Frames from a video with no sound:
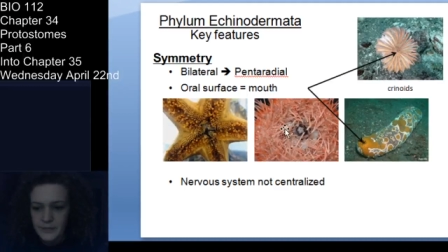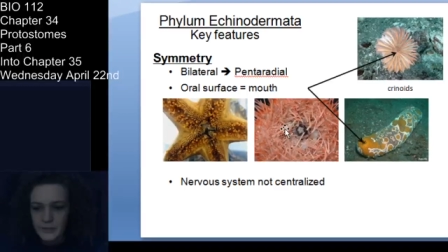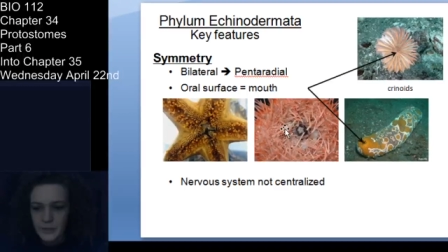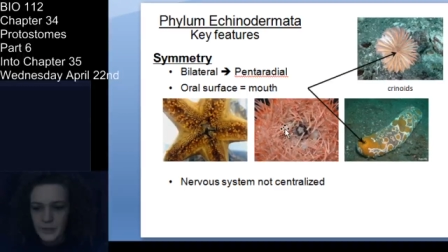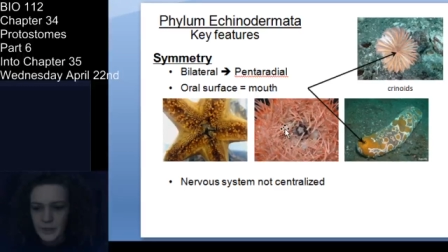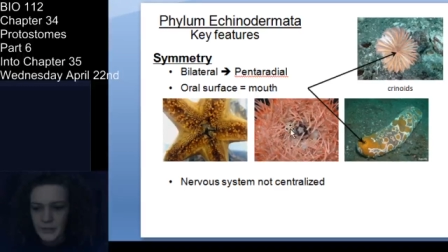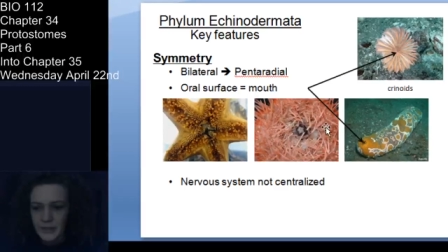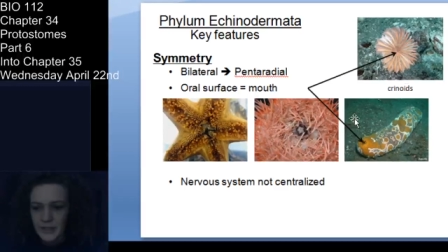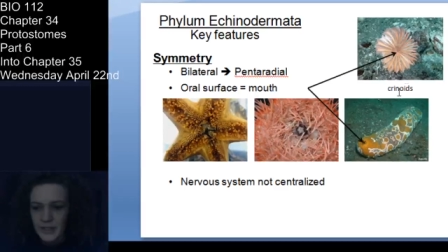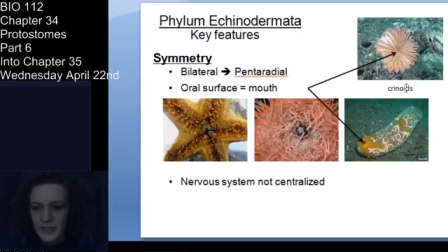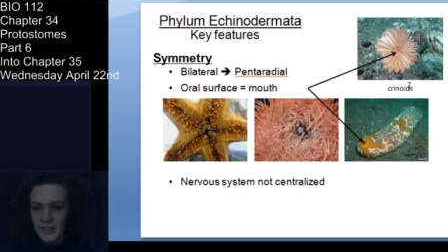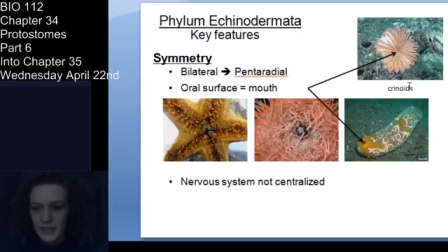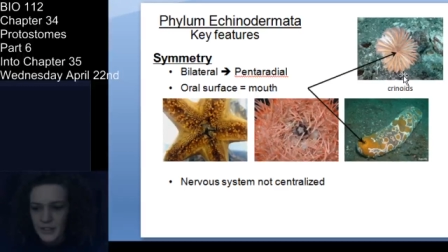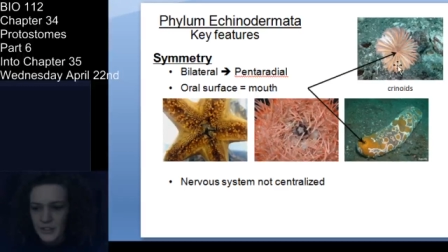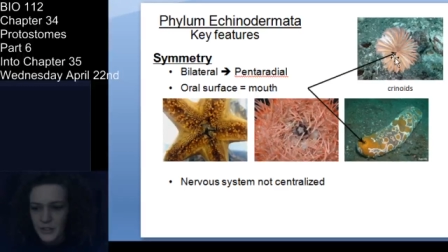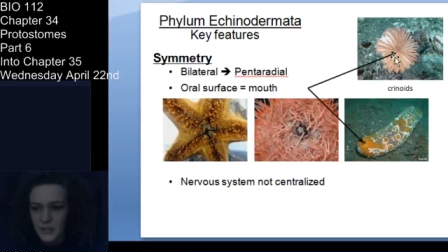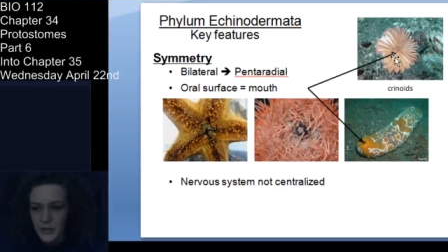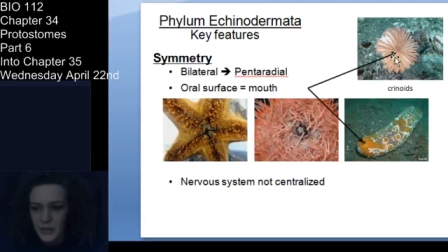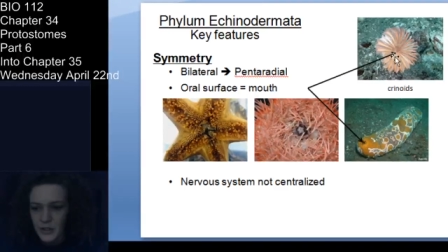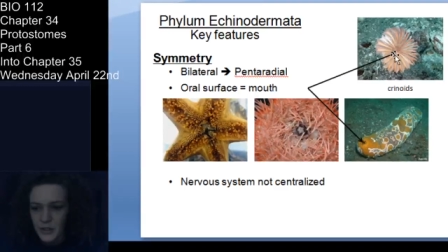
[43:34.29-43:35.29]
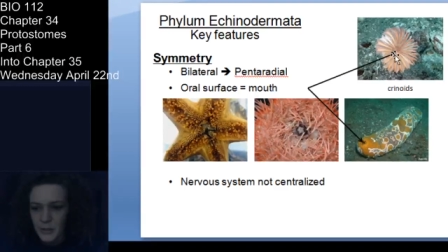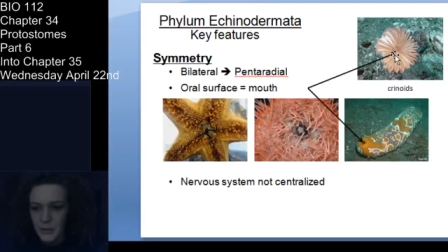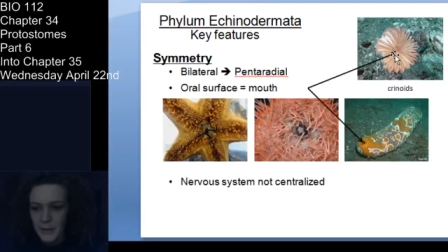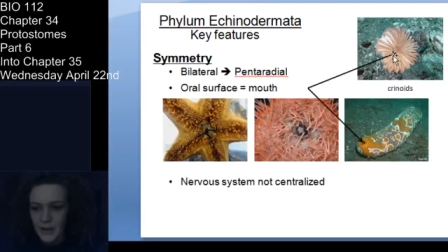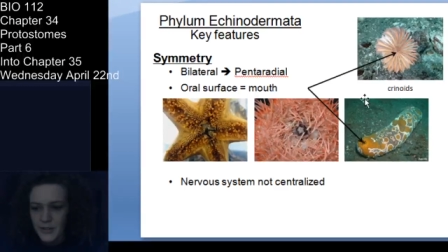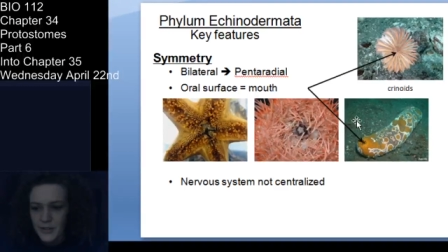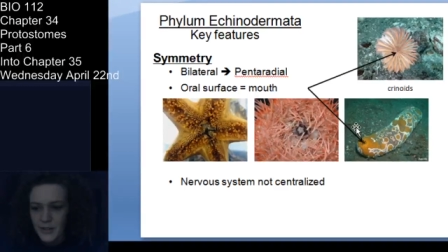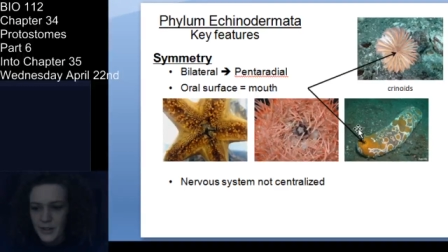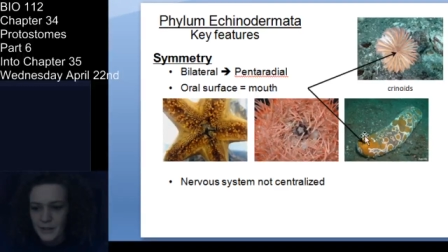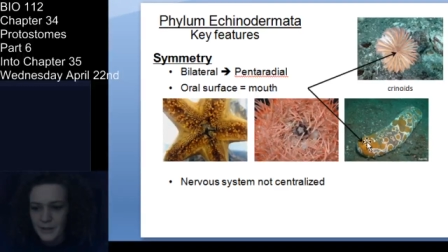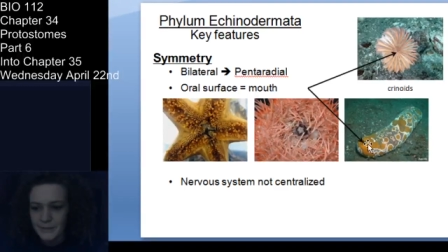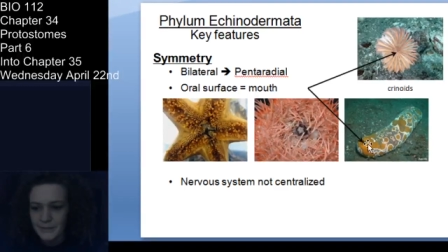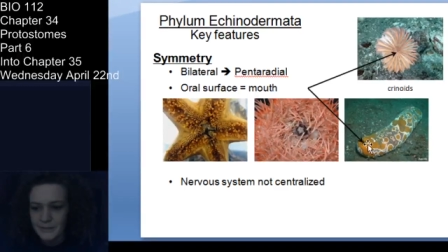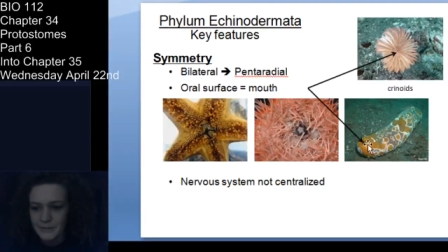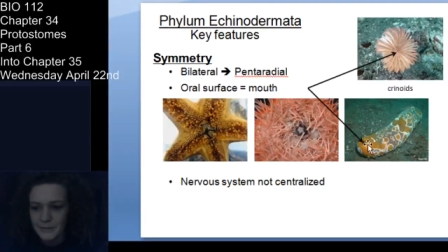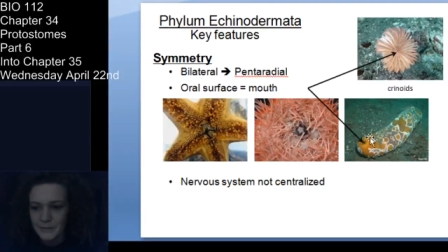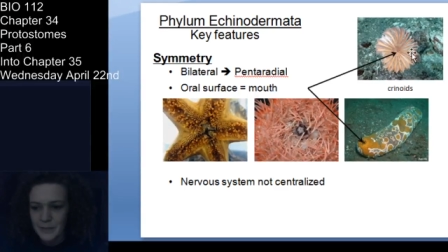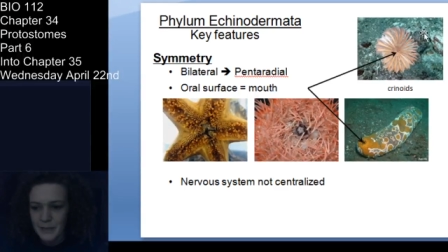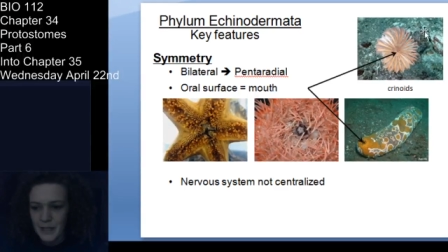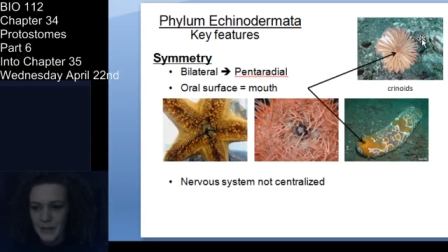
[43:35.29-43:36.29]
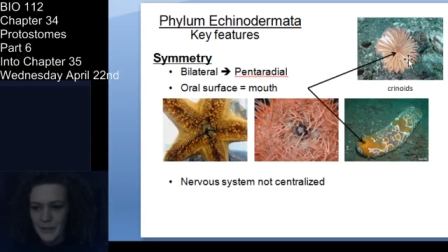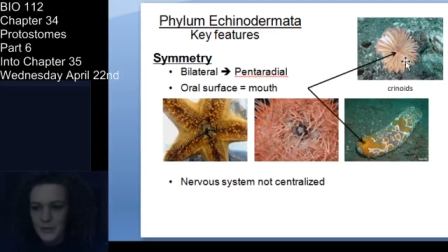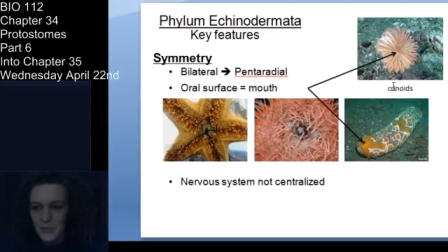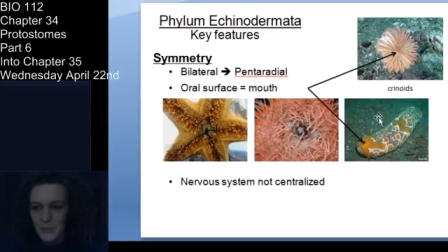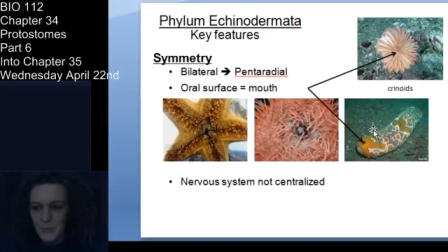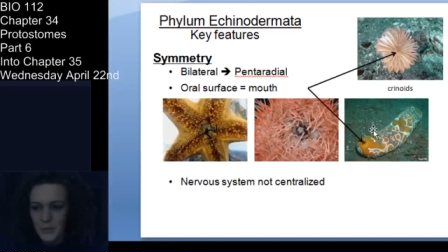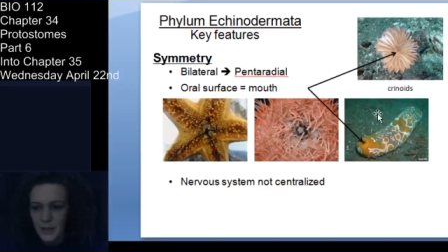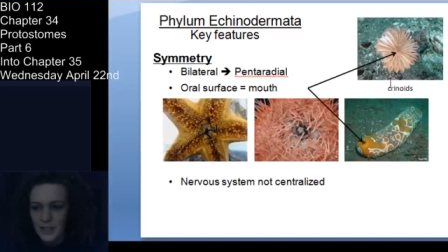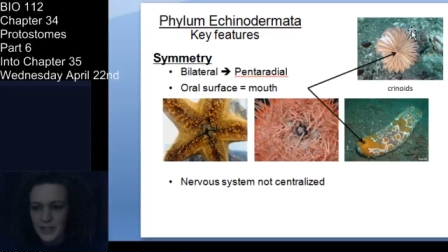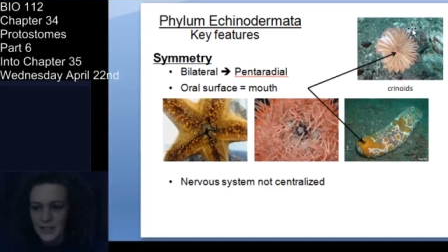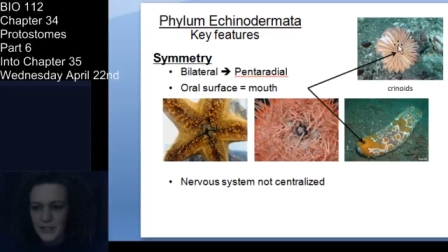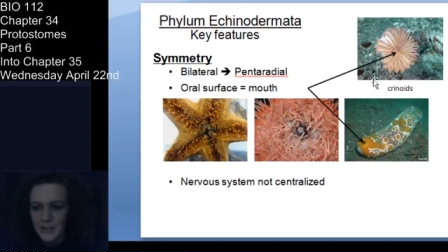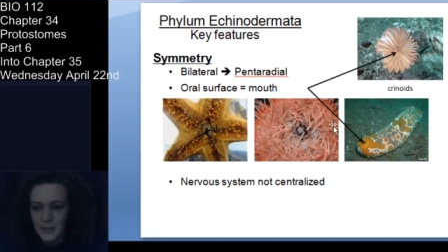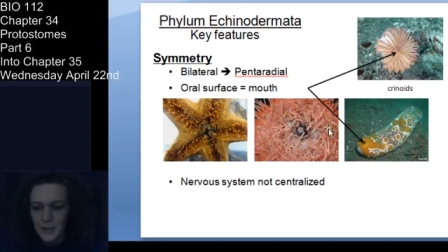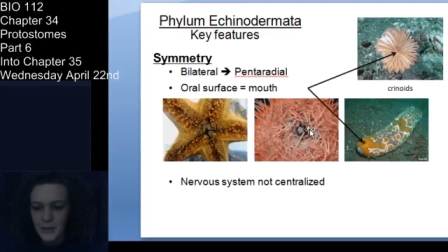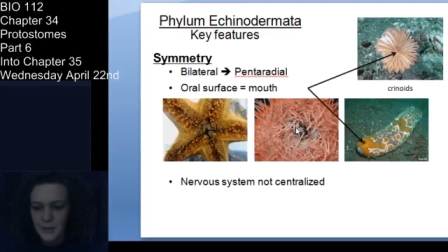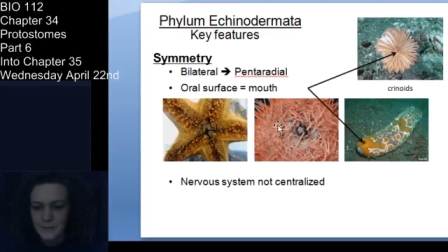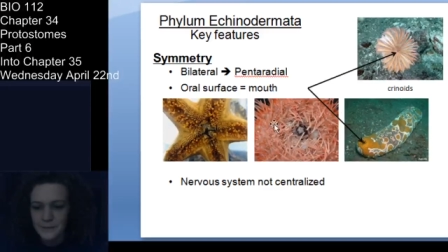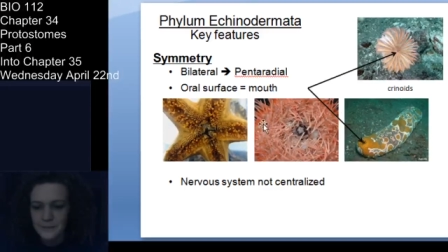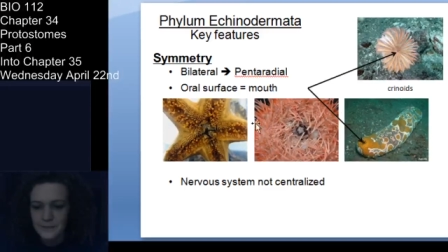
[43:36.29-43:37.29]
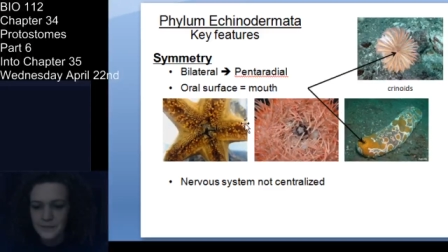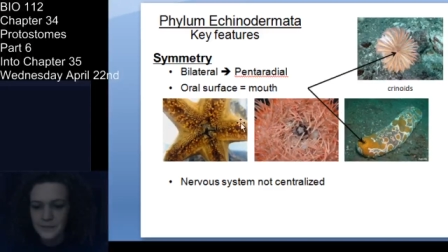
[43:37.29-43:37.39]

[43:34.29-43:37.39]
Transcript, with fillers: Well, that's actually showing you the mouth, sorry. But I was just pointing to the tube